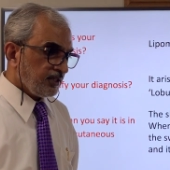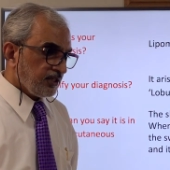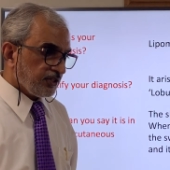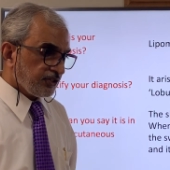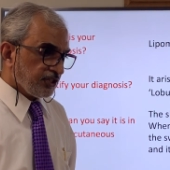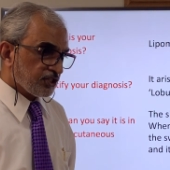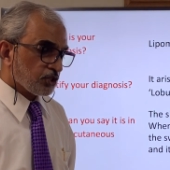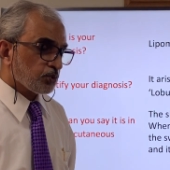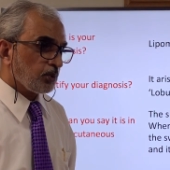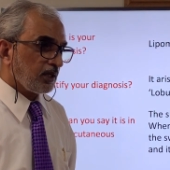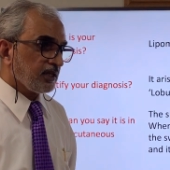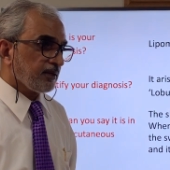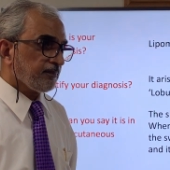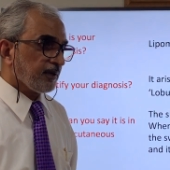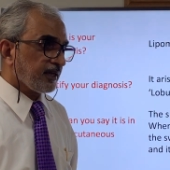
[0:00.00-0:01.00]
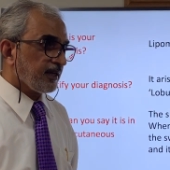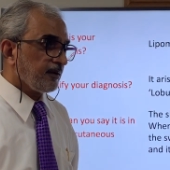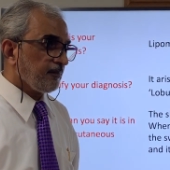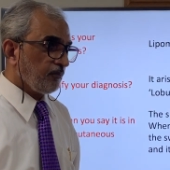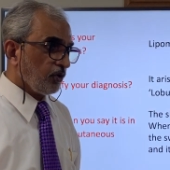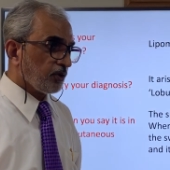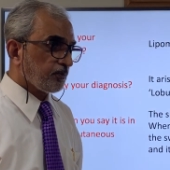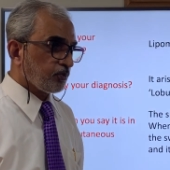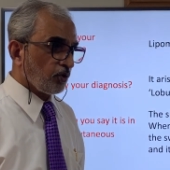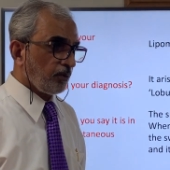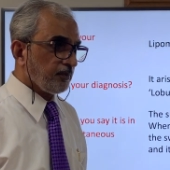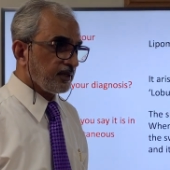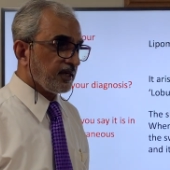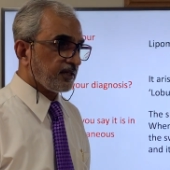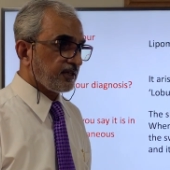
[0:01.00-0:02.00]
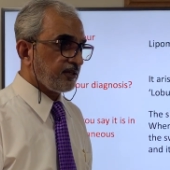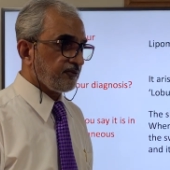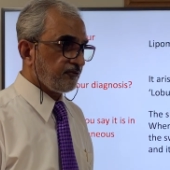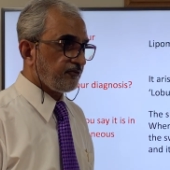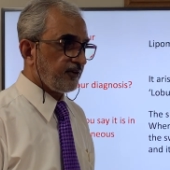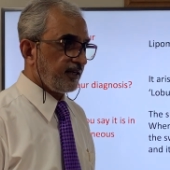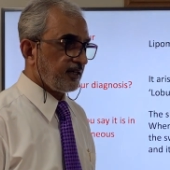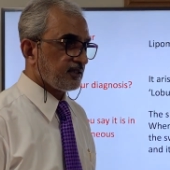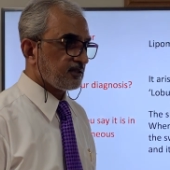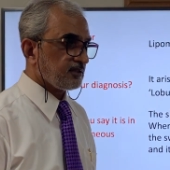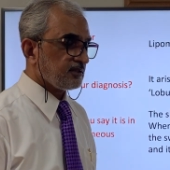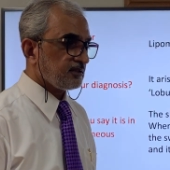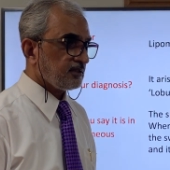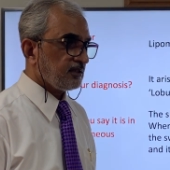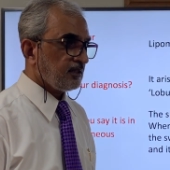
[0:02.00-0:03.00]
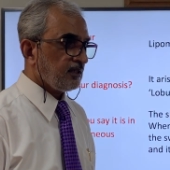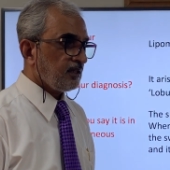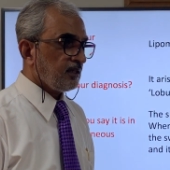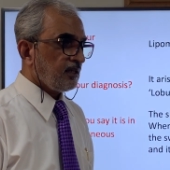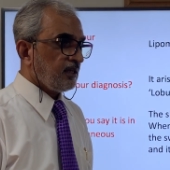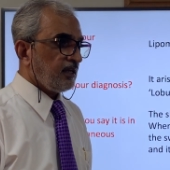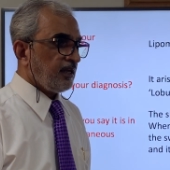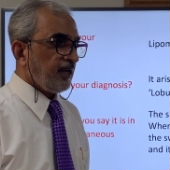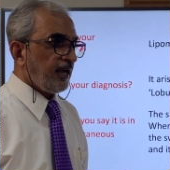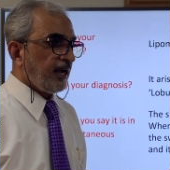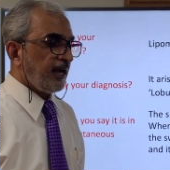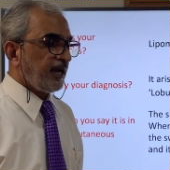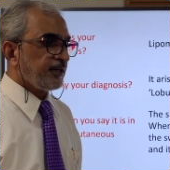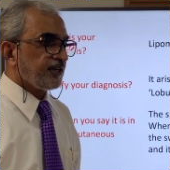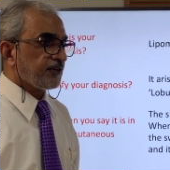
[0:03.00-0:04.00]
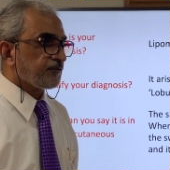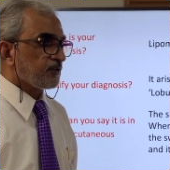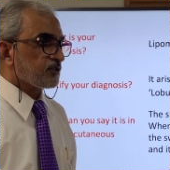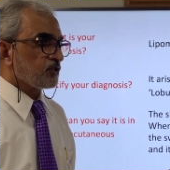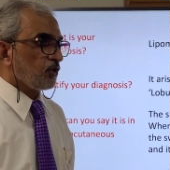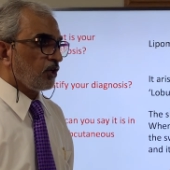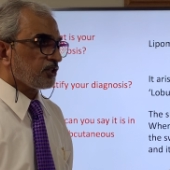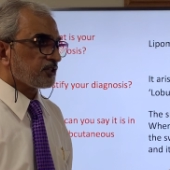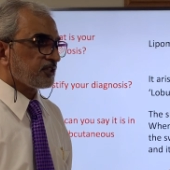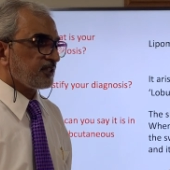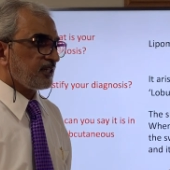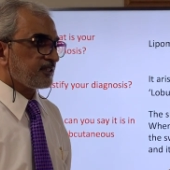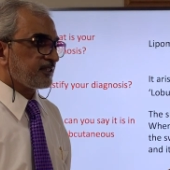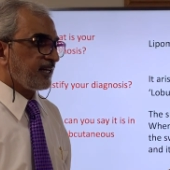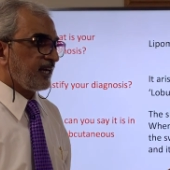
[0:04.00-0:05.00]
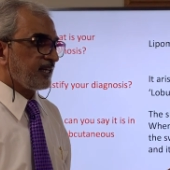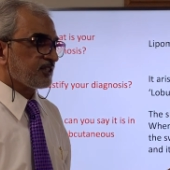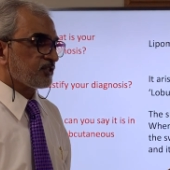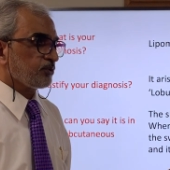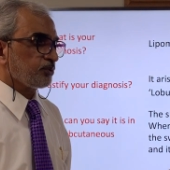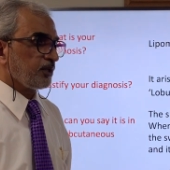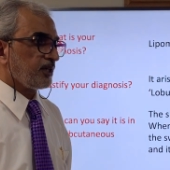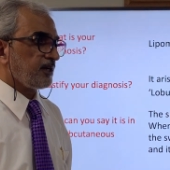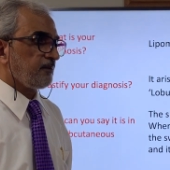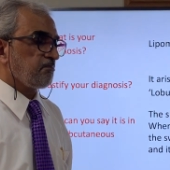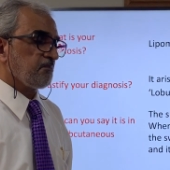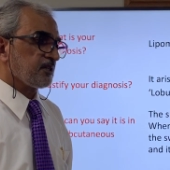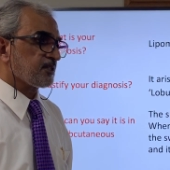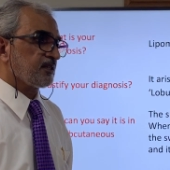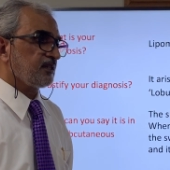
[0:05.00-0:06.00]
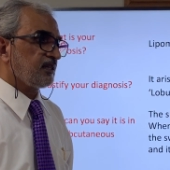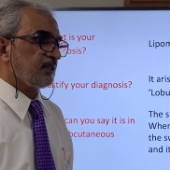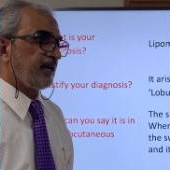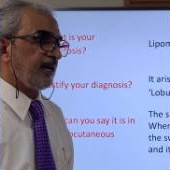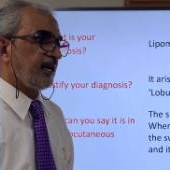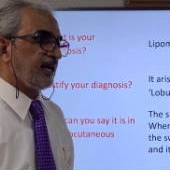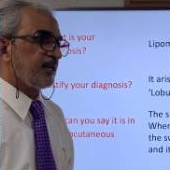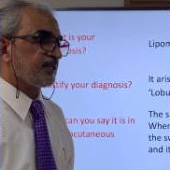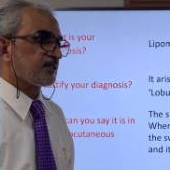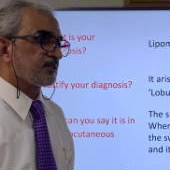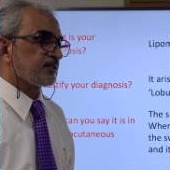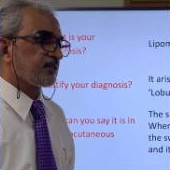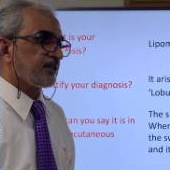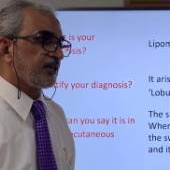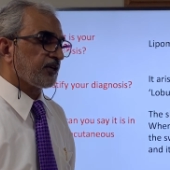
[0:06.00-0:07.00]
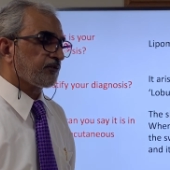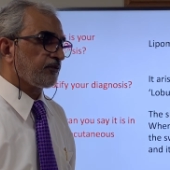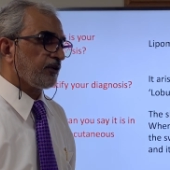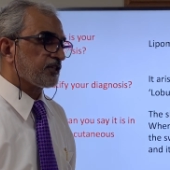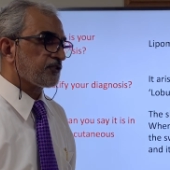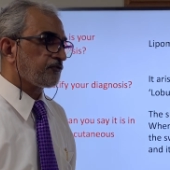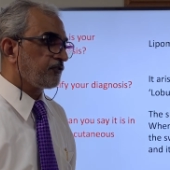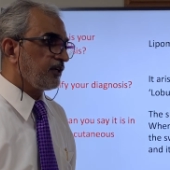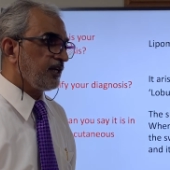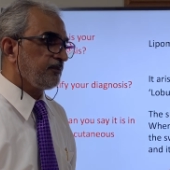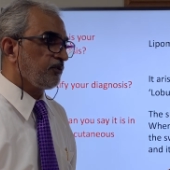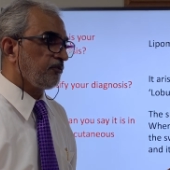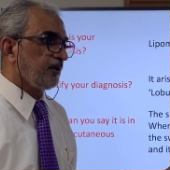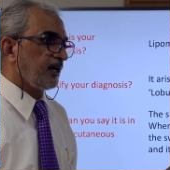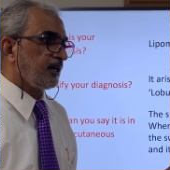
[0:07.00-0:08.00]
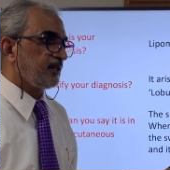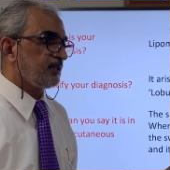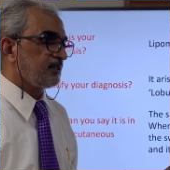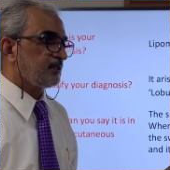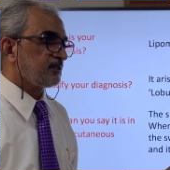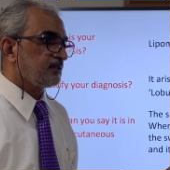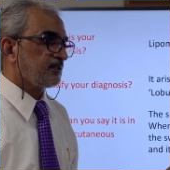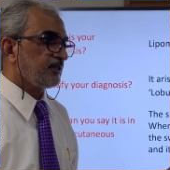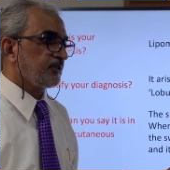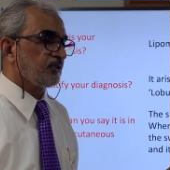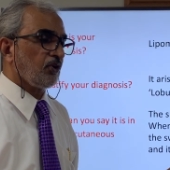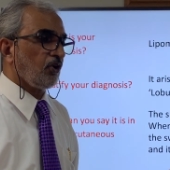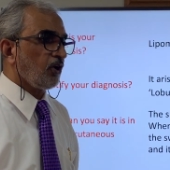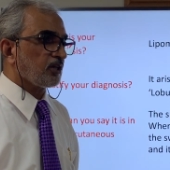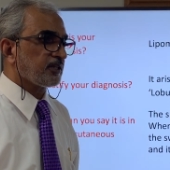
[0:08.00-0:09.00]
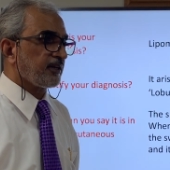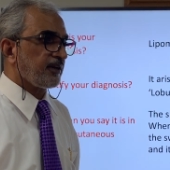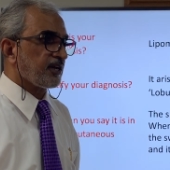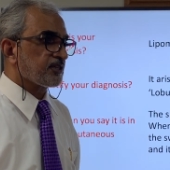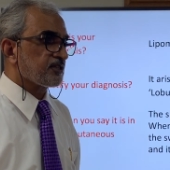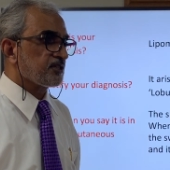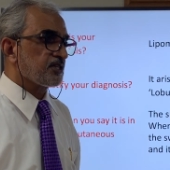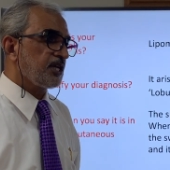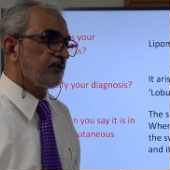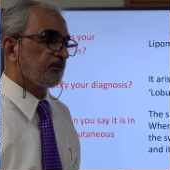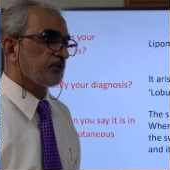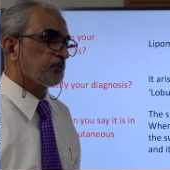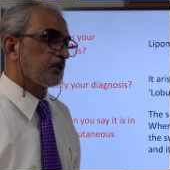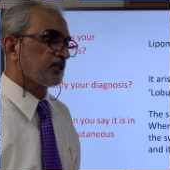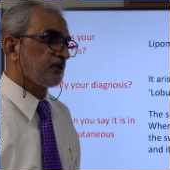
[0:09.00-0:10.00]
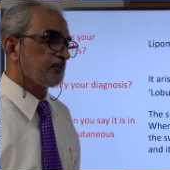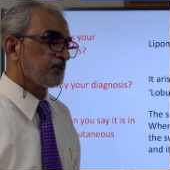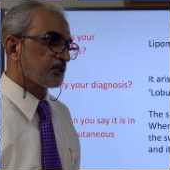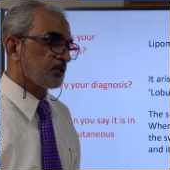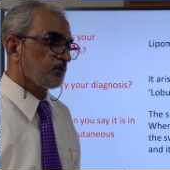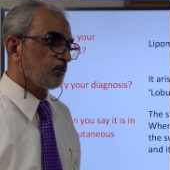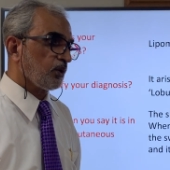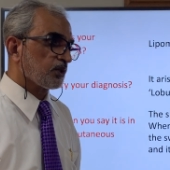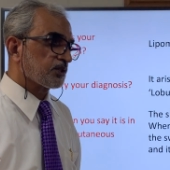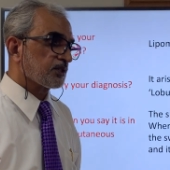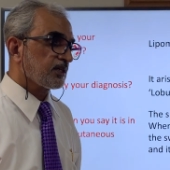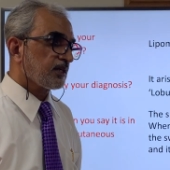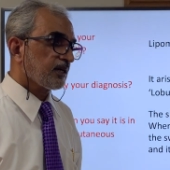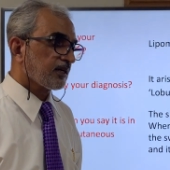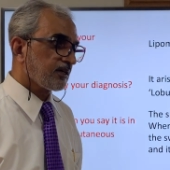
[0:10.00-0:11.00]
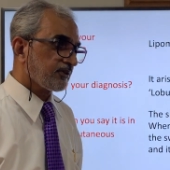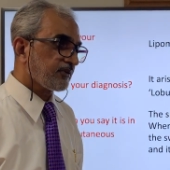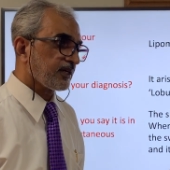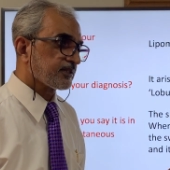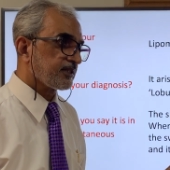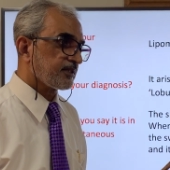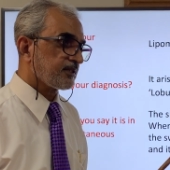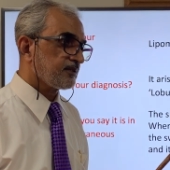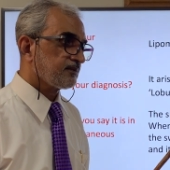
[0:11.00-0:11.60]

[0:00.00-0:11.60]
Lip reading: this swelling became more prominent, in fact. And it was not attached to the muscle, as it was freely mobile in all directions, even when the muscle was contracted.